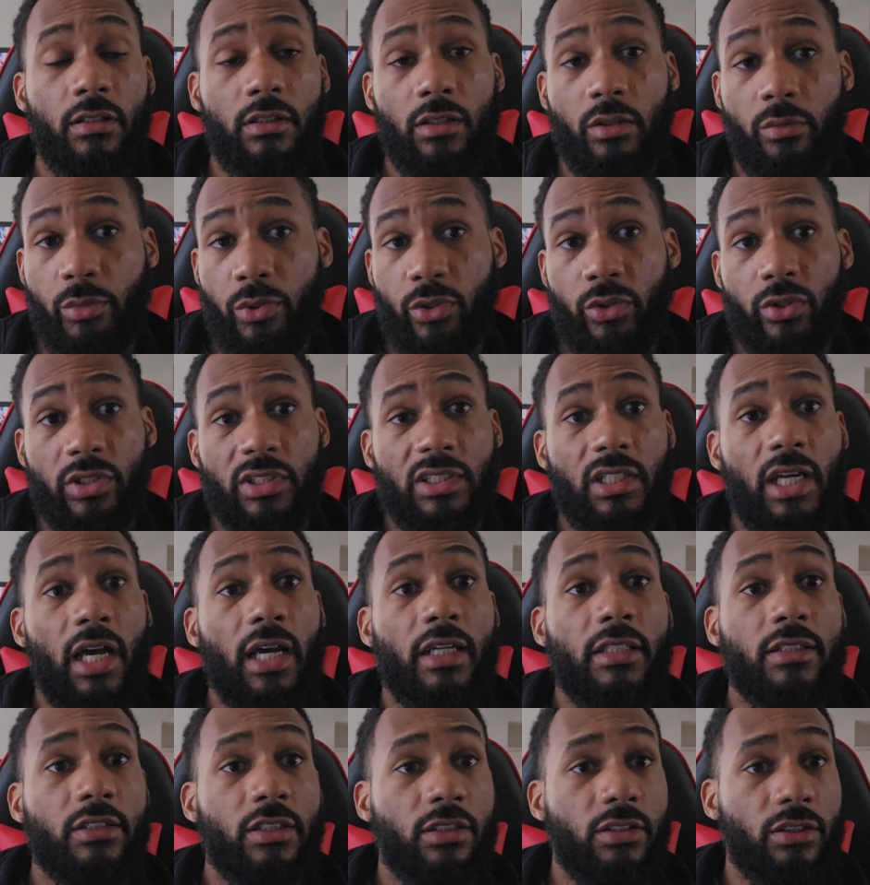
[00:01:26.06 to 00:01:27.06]
computer
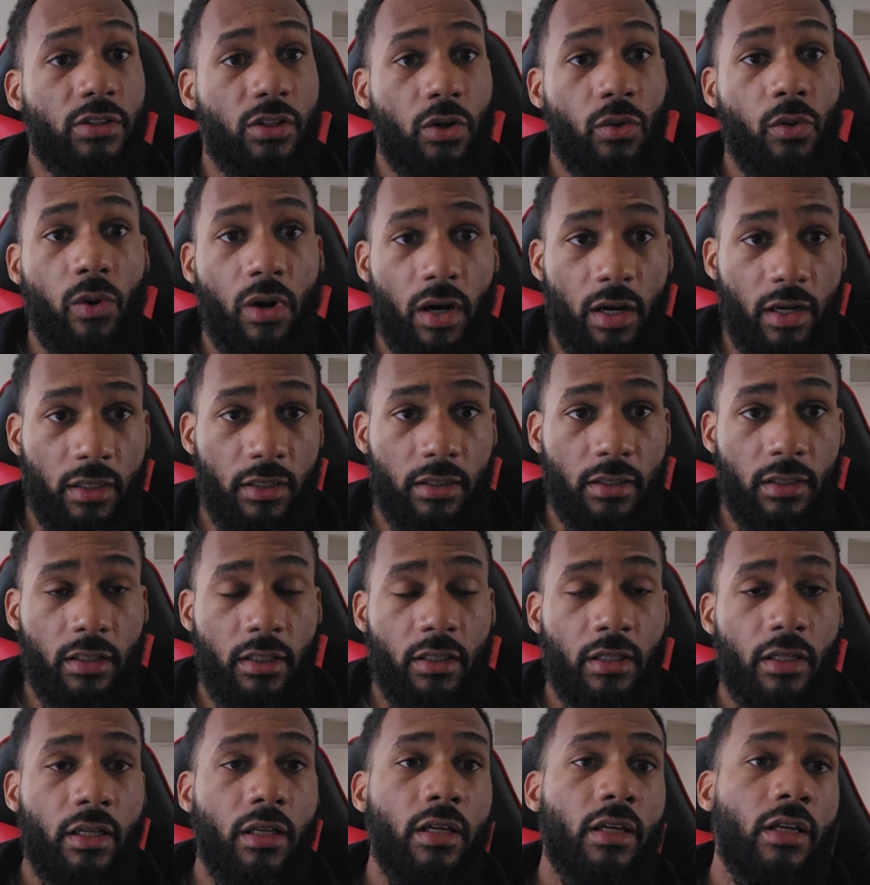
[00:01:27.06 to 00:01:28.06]
science, and so on,
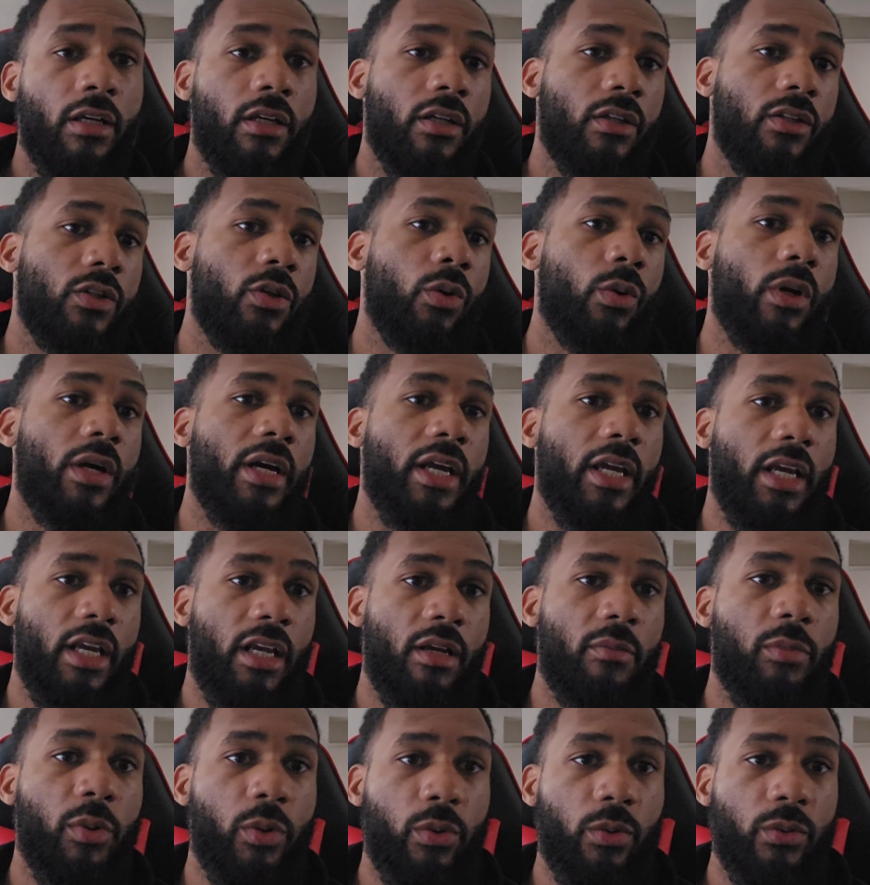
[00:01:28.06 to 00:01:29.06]
you were
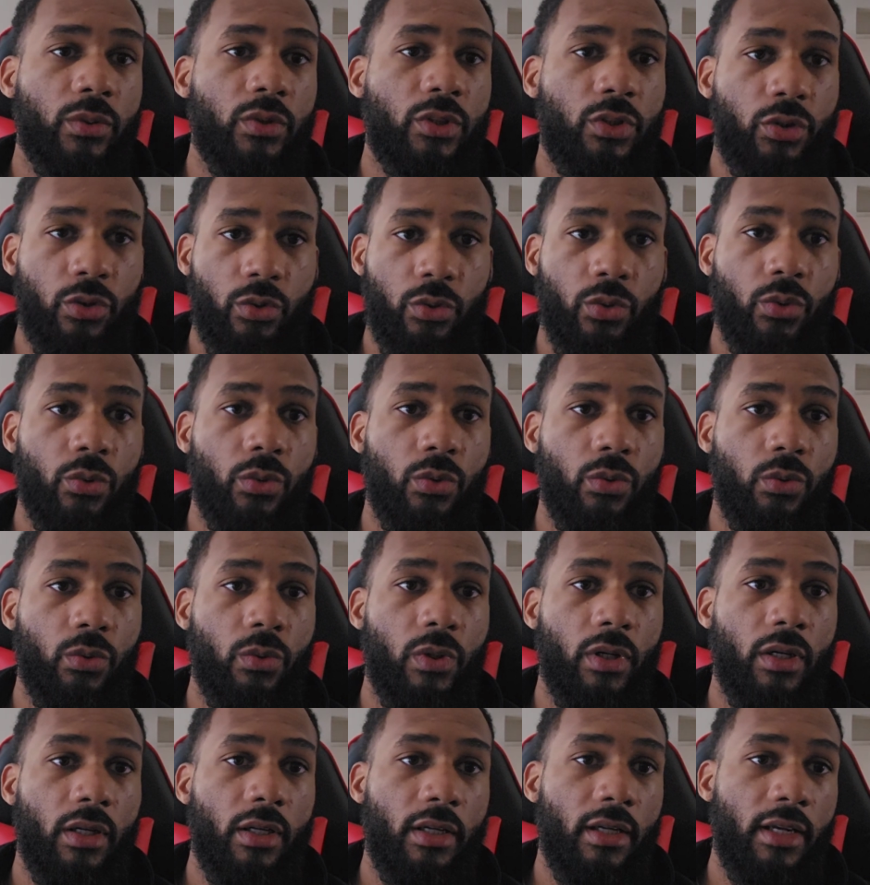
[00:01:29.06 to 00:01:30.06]
able
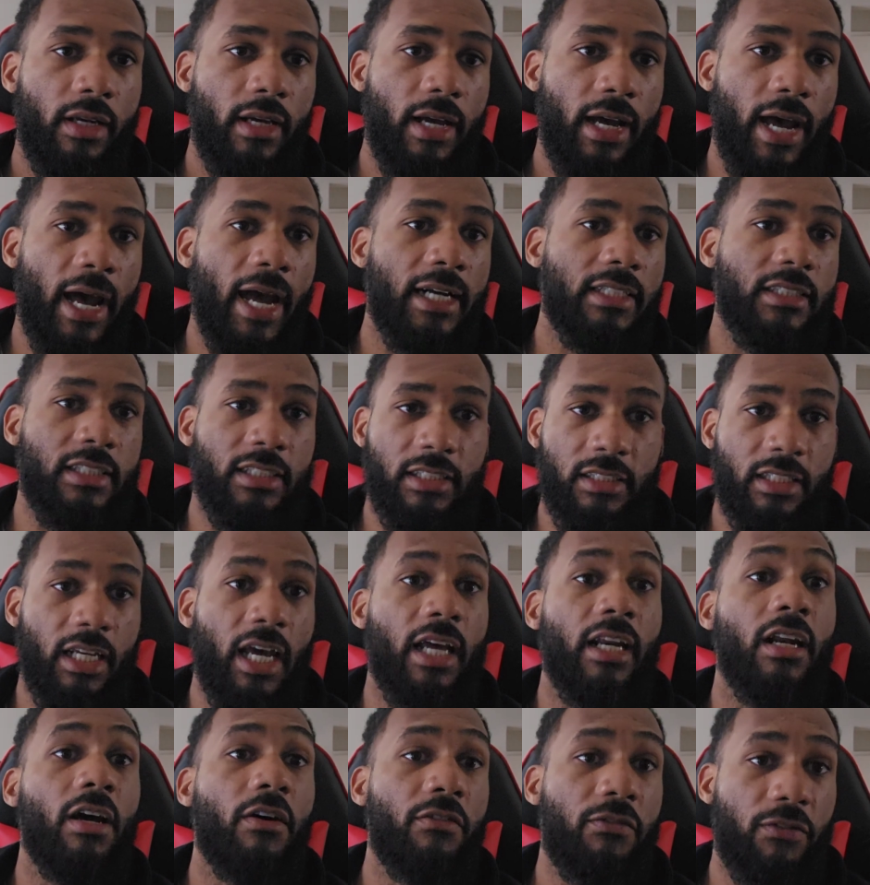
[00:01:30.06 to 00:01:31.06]
to actually
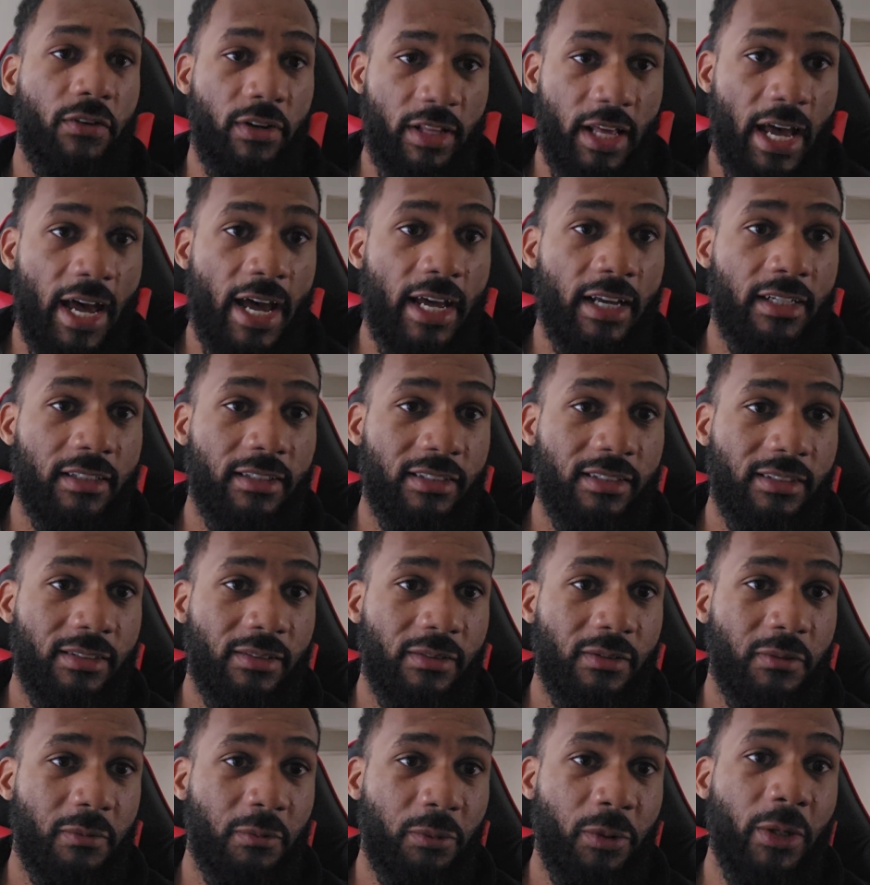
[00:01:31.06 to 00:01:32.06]
sign up for that
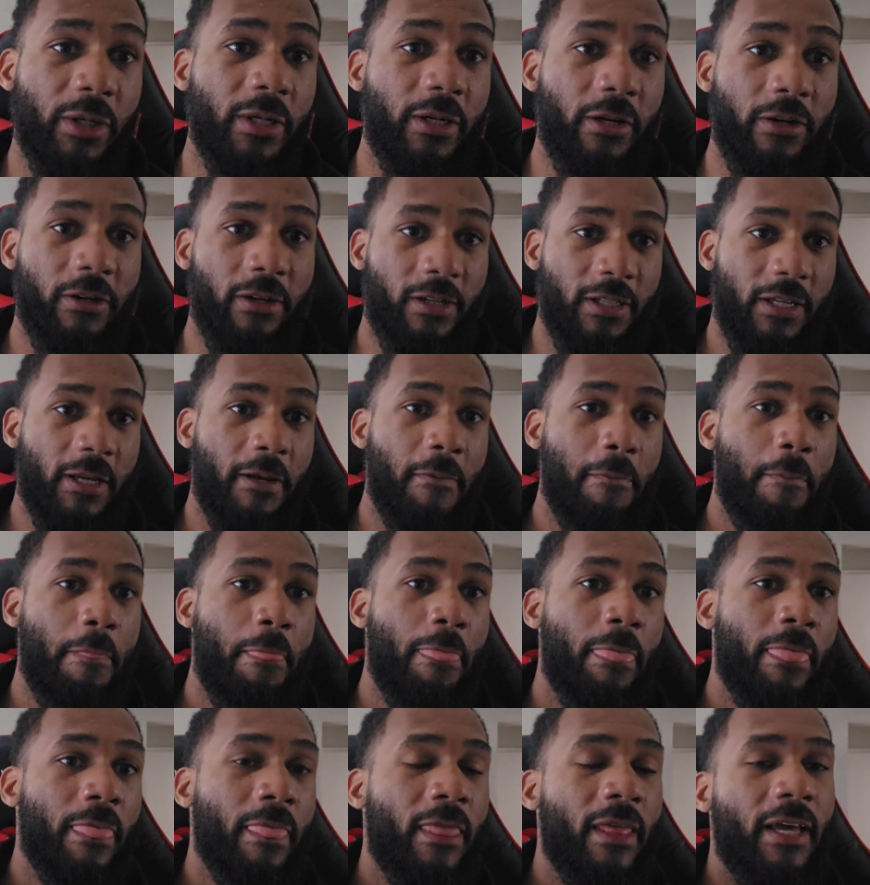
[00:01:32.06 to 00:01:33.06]
pretty early.
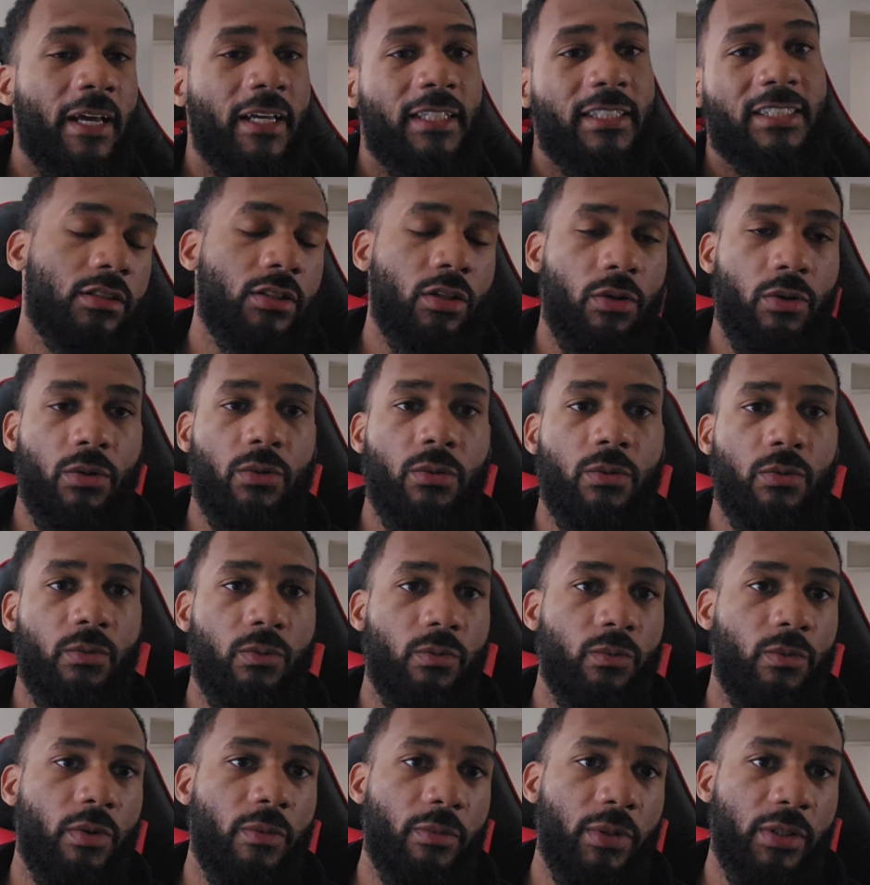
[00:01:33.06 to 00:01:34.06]
So
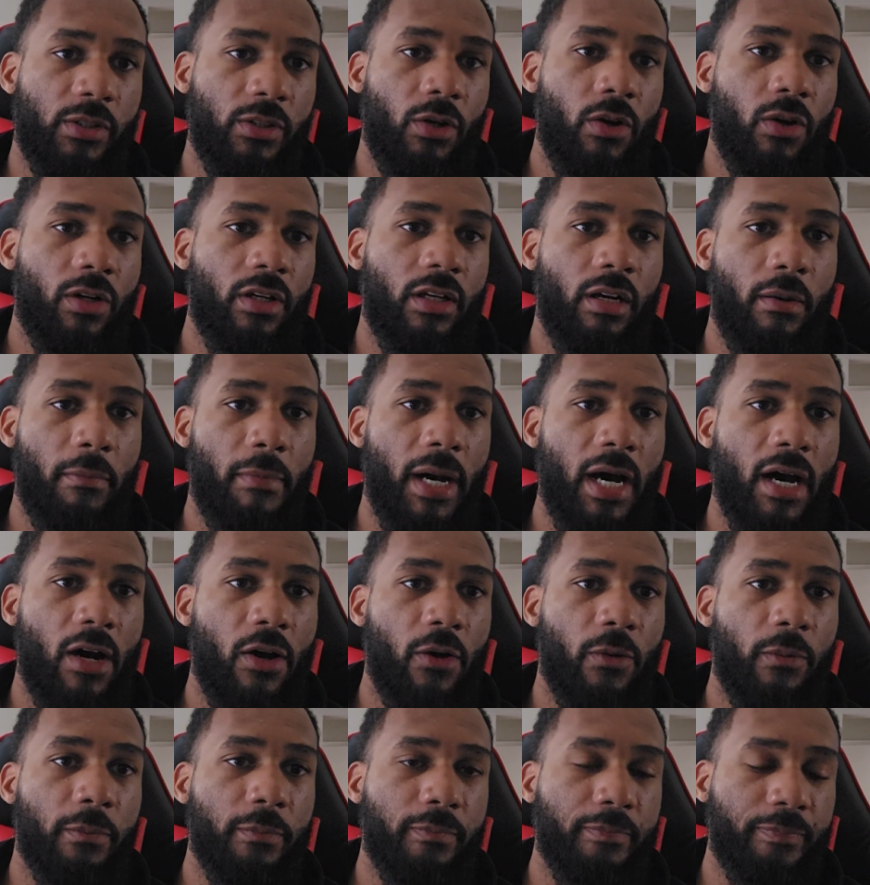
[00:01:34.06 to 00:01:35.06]
when we're talking
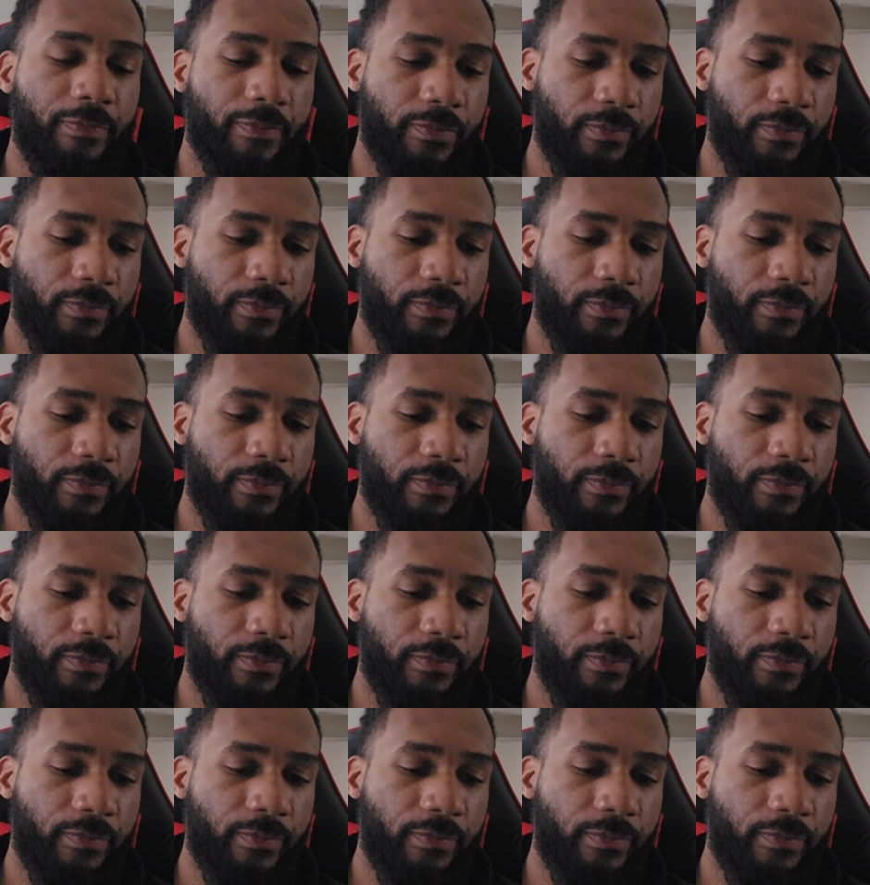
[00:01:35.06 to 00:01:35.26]
about